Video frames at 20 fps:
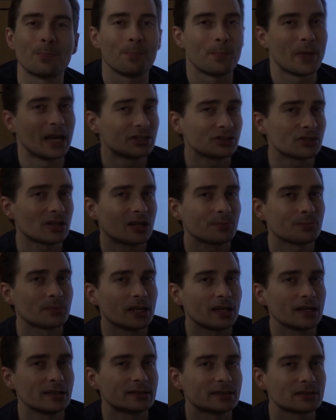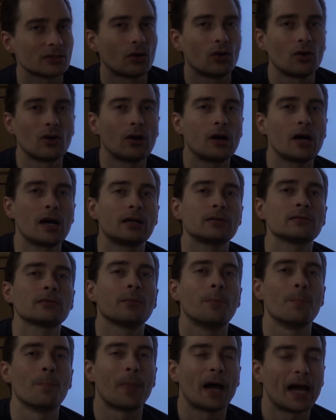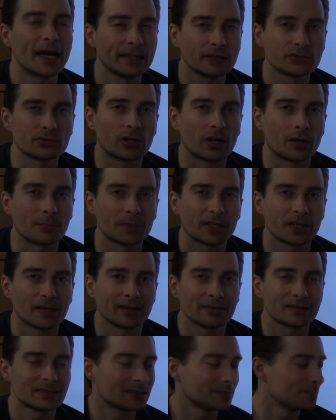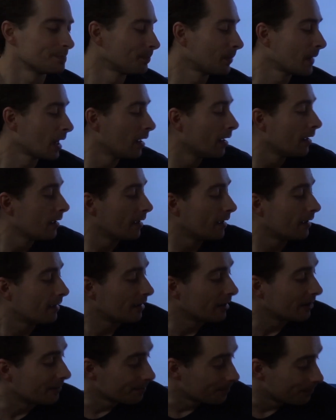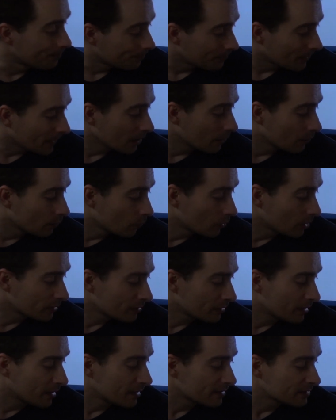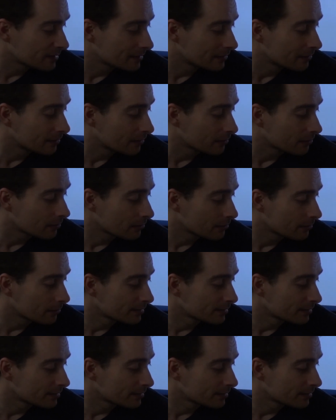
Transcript: major updates or minor updates. What are the